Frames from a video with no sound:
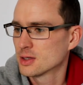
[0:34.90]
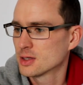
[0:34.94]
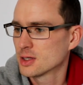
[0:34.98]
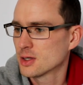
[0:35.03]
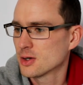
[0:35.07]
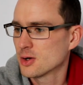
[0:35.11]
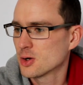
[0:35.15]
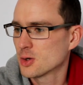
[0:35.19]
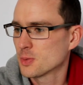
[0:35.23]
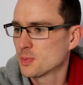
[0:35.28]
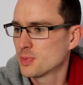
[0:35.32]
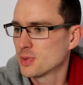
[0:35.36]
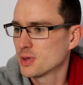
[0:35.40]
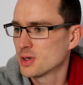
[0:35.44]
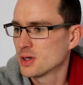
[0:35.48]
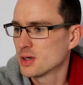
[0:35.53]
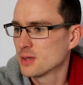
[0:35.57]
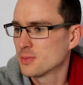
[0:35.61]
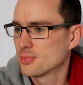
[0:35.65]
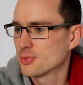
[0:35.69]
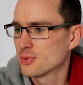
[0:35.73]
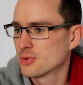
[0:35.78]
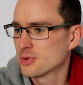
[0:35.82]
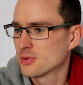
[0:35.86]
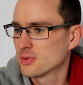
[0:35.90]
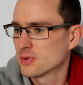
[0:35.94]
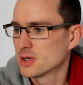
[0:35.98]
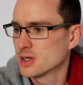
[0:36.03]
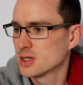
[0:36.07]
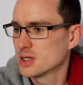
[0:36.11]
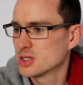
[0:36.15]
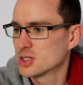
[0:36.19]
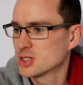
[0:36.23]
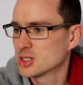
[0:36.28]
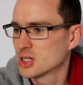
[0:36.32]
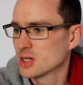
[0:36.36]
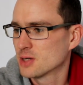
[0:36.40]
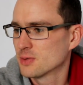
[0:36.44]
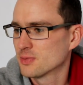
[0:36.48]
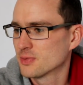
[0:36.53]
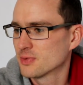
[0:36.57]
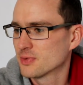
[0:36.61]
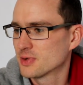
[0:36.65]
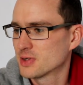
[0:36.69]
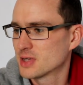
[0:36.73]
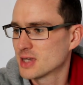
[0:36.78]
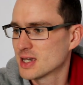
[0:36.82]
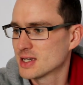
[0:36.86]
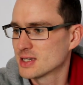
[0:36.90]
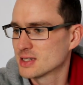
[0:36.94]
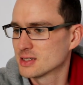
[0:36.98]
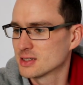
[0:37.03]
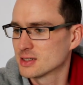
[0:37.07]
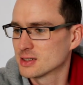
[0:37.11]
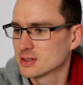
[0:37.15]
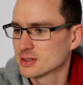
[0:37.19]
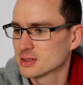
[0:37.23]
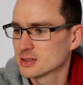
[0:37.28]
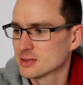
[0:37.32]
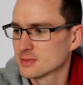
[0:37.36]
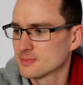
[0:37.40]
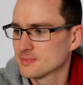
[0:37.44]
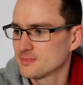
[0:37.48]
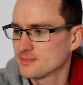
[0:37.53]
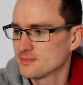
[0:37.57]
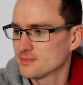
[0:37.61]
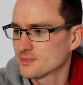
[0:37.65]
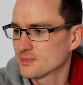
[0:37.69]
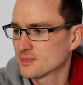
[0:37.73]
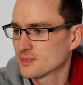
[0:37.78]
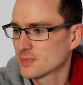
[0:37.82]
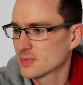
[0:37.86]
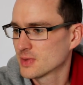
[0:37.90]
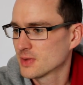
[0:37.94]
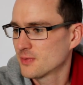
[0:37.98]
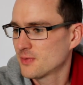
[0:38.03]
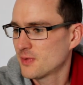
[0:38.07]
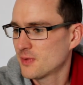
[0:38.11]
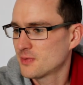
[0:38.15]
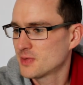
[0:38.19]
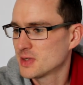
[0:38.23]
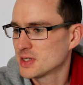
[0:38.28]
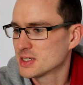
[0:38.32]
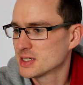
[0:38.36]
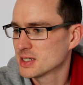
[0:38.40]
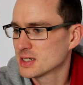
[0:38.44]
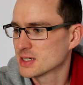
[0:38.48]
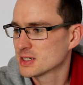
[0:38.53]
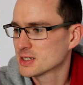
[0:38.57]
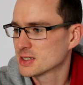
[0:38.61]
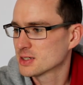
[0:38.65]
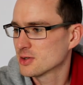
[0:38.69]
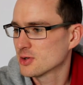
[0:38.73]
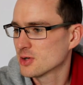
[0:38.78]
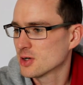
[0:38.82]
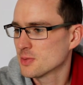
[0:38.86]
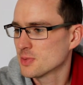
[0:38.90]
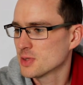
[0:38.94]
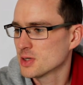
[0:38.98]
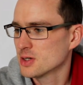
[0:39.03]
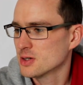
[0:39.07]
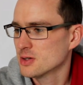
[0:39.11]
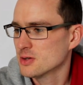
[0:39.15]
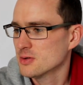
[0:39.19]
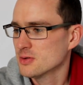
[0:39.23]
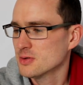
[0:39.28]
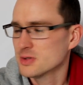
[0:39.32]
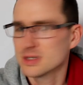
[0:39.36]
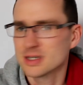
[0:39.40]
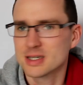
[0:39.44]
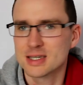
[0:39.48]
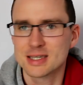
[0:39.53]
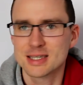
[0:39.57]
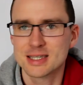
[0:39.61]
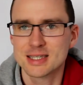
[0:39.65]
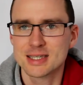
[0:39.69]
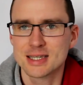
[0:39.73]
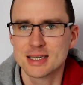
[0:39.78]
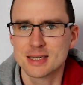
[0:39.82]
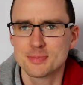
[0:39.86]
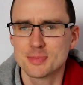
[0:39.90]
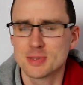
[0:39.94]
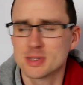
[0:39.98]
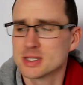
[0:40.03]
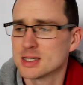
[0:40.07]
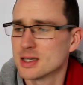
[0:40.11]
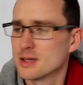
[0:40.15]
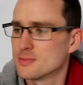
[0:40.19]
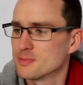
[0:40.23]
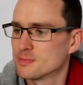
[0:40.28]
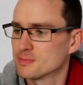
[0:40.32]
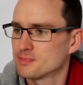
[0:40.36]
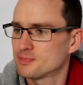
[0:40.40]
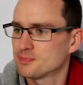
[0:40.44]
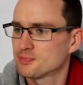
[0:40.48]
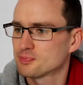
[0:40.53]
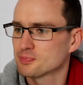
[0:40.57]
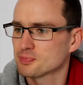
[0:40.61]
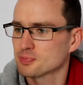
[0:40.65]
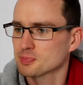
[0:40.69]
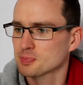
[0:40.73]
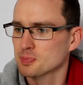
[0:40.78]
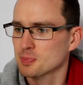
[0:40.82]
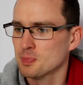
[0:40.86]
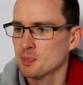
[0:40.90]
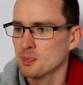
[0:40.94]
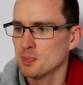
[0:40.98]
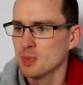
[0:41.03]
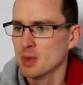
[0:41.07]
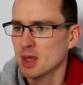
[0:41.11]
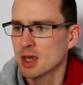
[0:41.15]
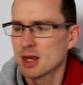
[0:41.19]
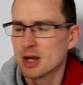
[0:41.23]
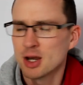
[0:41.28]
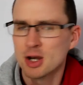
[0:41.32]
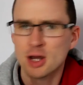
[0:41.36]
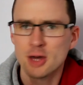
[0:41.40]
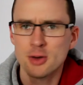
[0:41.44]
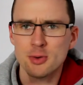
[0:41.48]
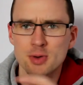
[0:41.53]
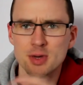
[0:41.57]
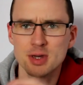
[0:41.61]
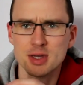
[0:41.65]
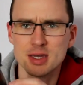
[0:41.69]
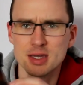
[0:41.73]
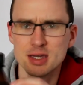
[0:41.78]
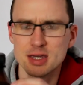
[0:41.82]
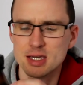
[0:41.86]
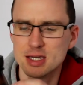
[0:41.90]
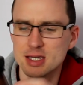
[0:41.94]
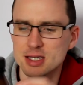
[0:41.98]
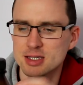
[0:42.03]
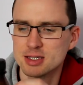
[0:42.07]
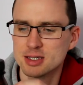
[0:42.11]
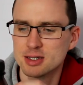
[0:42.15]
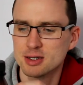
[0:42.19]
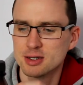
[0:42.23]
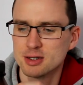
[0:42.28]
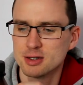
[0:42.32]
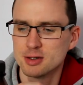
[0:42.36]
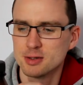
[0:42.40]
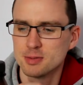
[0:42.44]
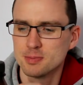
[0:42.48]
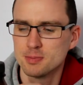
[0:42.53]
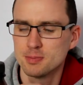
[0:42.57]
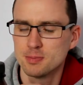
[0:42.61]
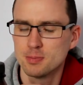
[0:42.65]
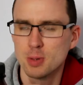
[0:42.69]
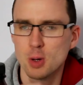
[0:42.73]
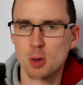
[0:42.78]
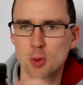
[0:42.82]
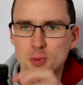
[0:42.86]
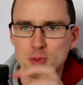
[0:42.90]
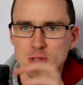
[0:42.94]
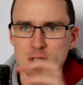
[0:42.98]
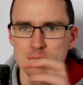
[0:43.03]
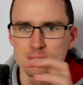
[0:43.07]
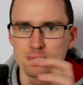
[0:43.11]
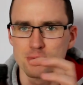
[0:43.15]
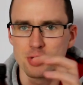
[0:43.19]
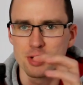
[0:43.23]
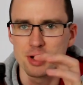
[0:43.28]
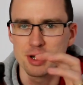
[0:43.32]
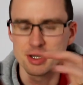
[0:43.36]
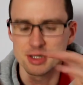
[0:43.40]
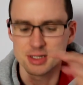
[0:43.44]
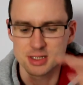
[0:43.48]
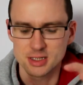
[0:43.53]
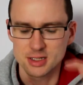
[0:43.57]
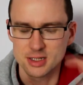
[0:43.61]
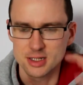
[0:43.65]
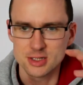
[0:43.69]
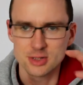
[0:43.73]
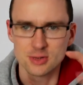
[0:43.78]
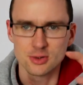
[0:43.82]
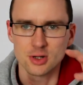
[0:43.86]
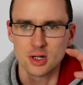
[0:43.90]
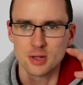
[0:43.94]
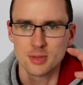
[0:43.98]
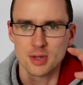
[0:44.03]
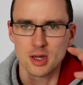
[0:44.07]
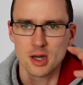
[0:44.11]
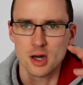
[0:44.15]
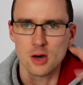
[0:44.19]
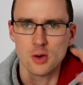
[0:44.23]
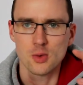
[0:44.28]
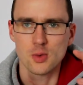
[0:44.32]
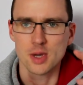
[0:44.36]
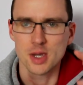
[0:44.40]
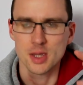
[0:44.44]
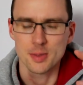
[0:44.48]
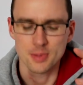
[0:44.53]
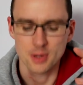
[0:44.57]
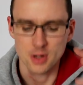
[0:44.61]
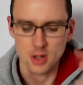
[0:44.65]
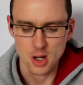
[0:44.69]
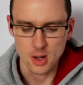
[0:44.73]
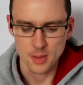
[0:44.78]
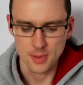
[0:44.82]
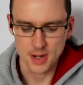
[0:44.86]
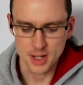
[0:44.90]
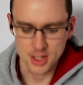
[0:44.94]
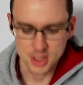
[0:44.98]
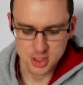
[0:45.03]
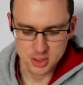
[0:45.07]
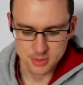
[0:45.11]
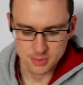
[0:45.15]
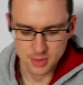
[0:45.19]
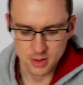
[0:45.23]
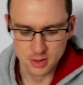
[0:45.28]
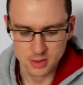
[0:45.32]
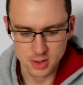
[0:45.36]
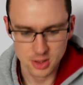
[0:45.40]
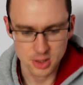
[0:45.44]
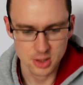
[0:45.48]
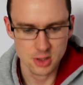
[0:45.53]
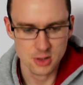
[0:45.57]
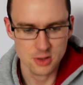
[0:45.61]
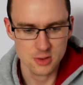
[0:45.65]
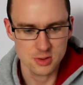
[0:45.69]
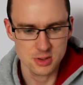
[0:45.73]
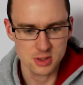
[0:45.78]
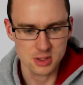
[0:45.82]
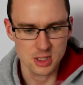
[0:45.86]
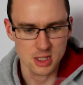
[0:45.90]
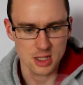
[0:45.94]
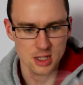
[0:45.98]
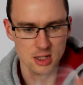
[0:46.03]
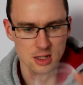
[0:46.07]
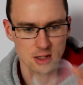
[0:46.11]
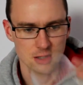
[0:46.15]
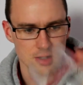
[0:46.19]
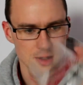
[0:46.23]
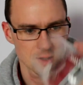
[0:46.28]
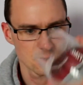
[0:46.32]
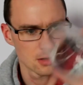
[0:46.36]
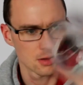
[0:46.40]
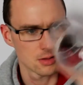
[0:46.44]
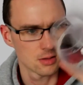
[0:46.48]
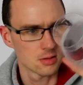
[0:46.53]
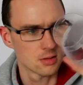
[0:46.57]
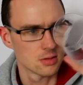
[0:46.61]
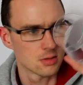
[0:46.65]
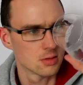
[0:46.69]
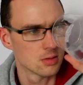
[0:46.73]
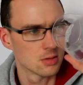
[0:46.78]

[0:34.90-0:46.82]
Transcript: Drak Beer Brewery, Chelmsford, Essex. 56 IBUs at 6%. And I know he's bottled this bright, so there's not going to be a whole heap of carbonation, but I'm going to use the